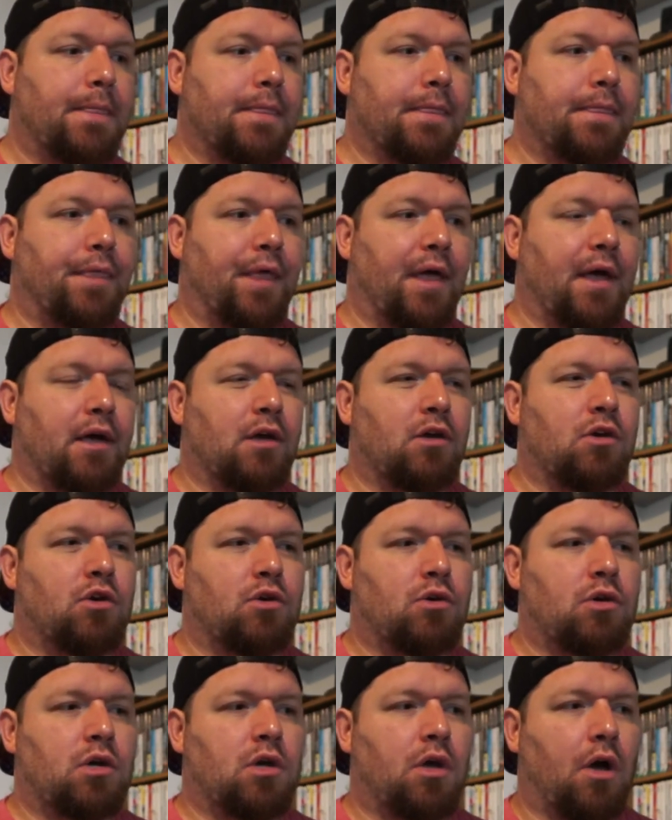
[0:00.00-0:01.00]
that
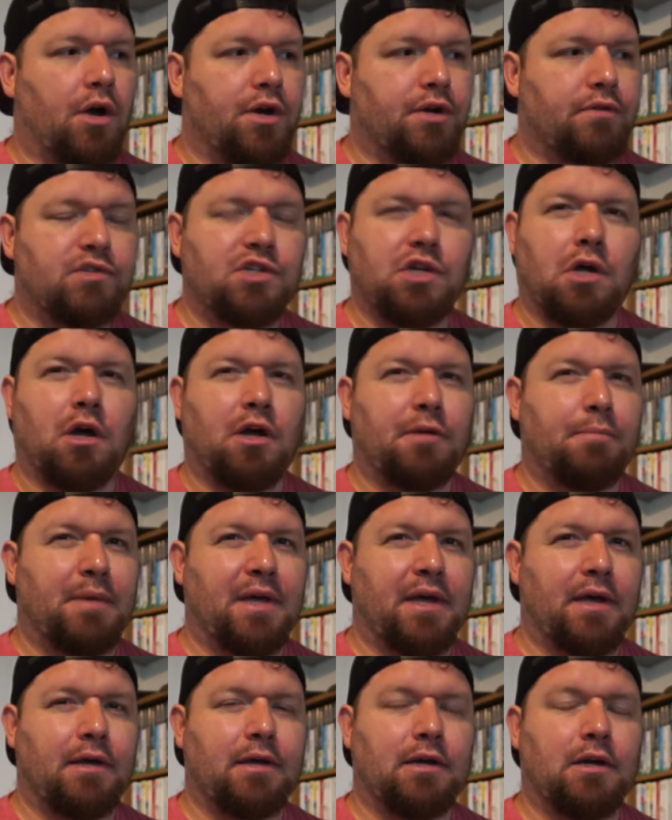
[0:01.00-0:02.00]
kind of tired me
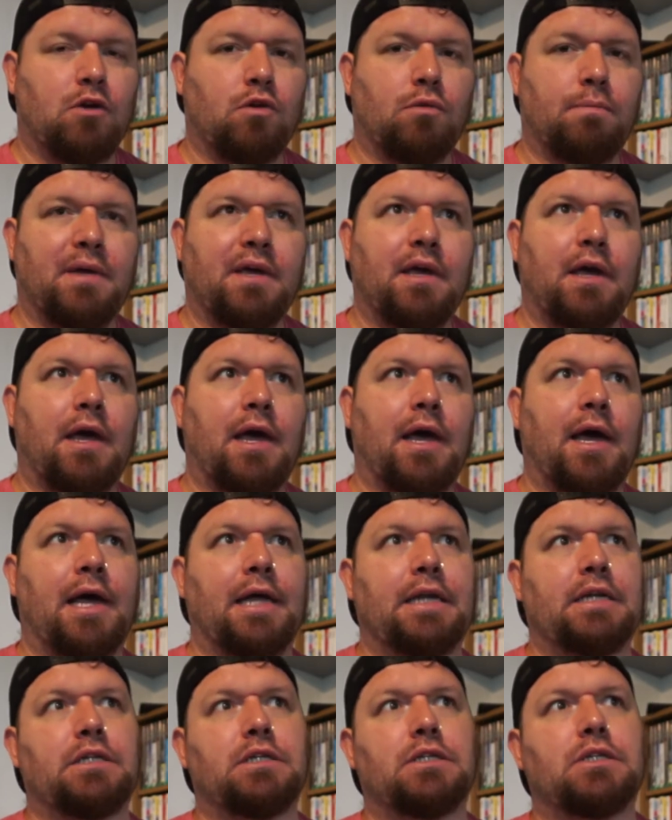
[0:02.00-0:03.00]
out a little bit
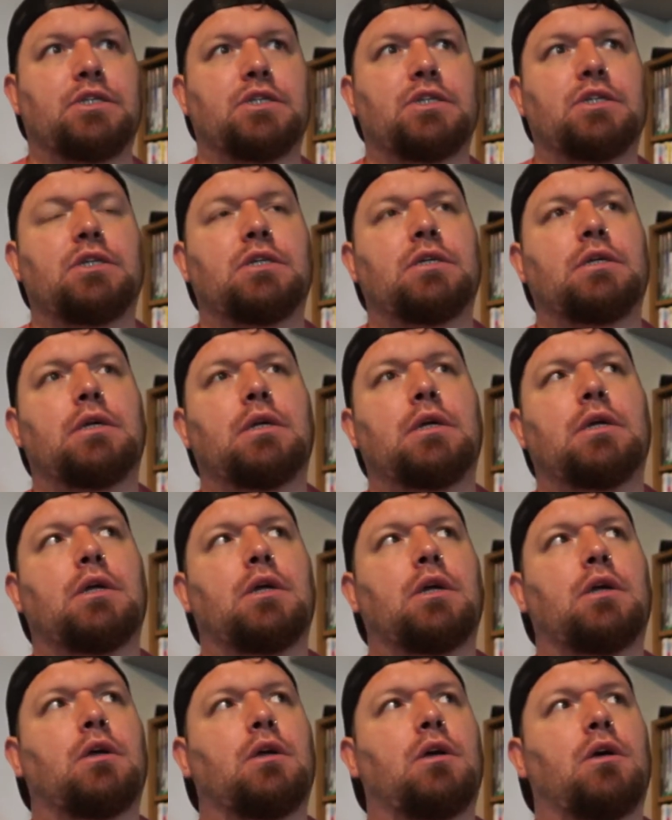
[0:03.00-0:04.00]
and
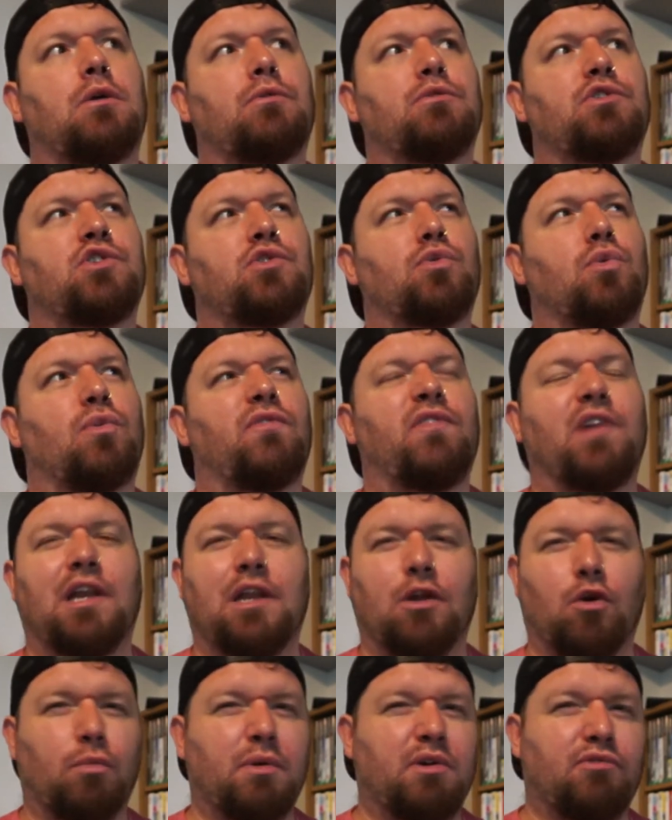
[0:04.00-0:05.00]
I was sort of a
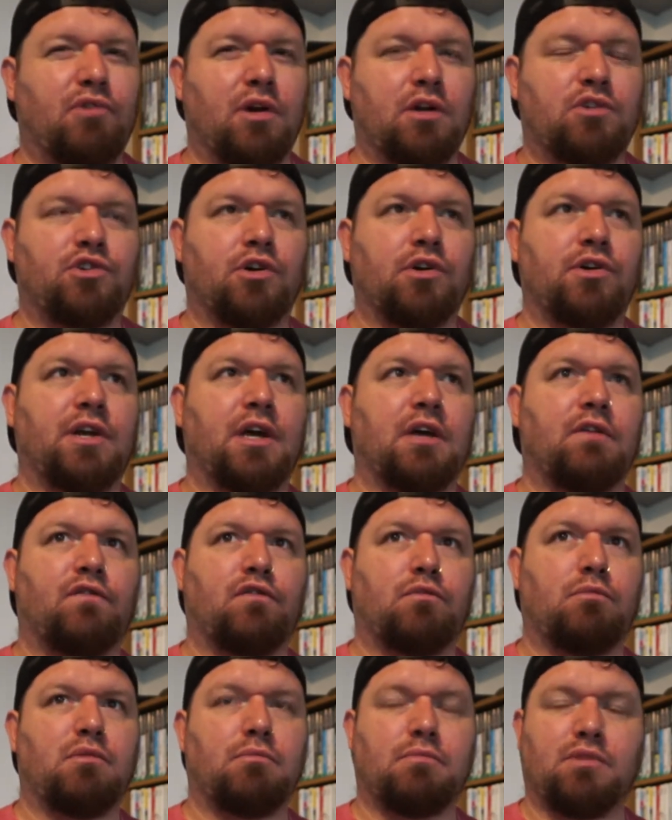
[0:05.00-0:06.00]
little bit retroed out
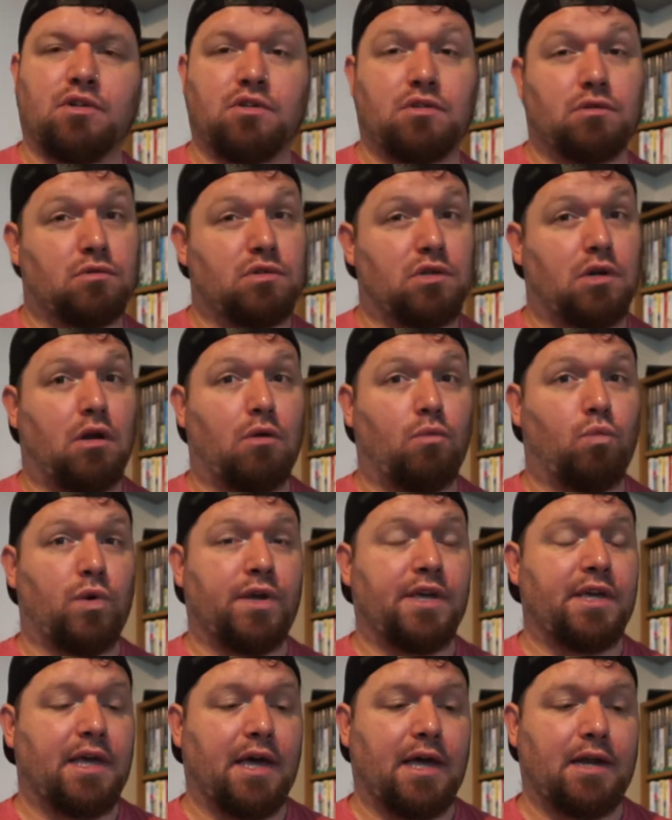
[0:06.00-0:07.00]
from it because it was a long
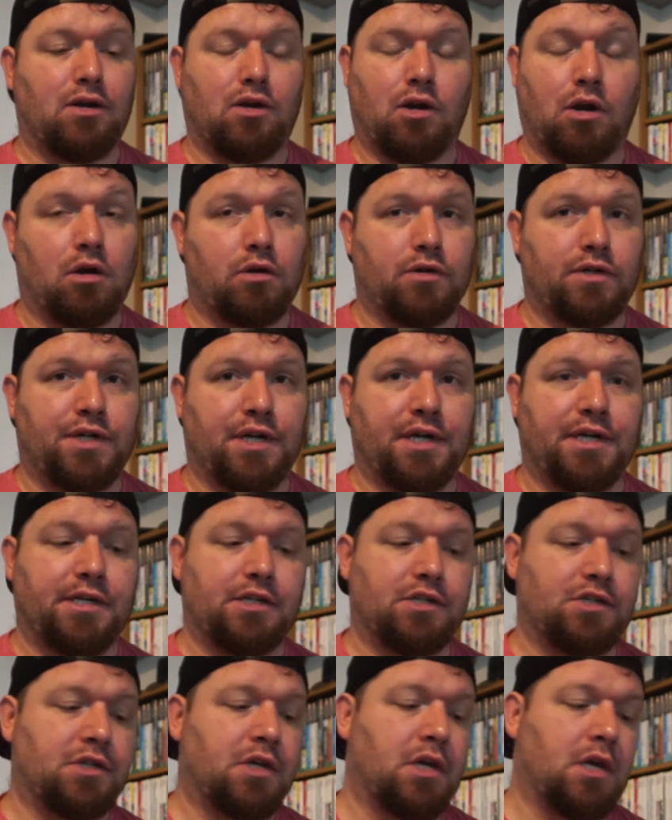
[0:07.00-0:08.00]
weekend, long
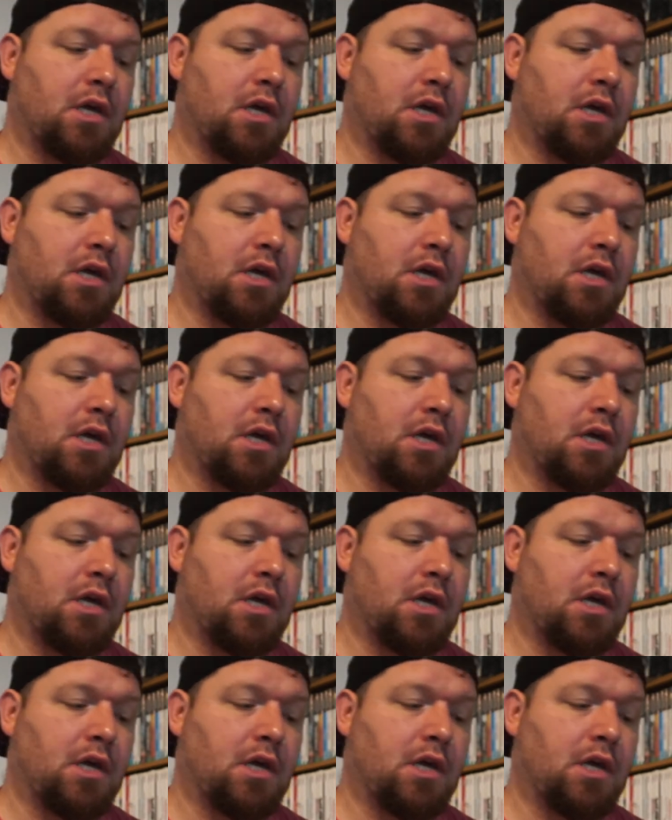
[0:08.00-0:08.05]
days,